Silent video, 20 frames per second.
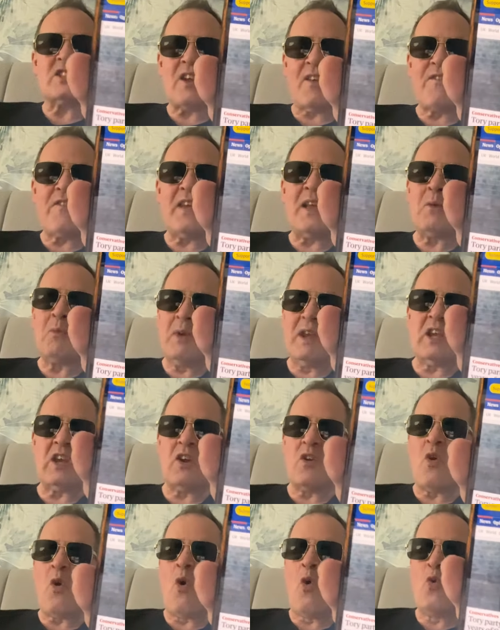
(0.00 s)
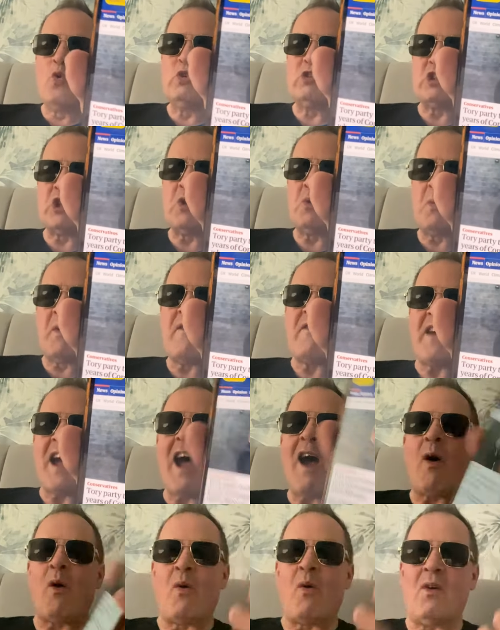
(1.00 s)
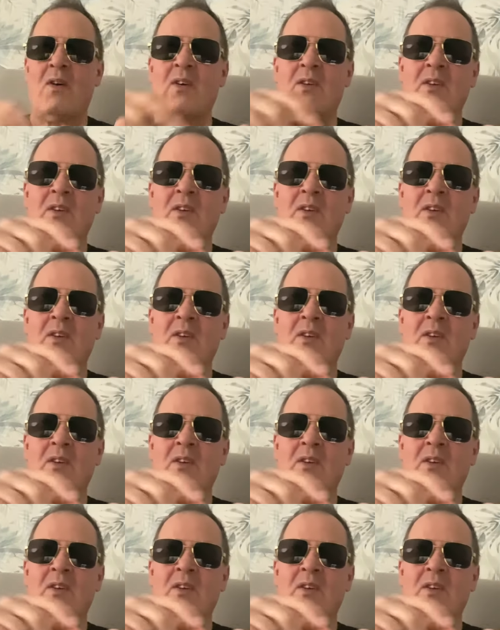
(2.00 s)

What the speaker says: I think we can all do without.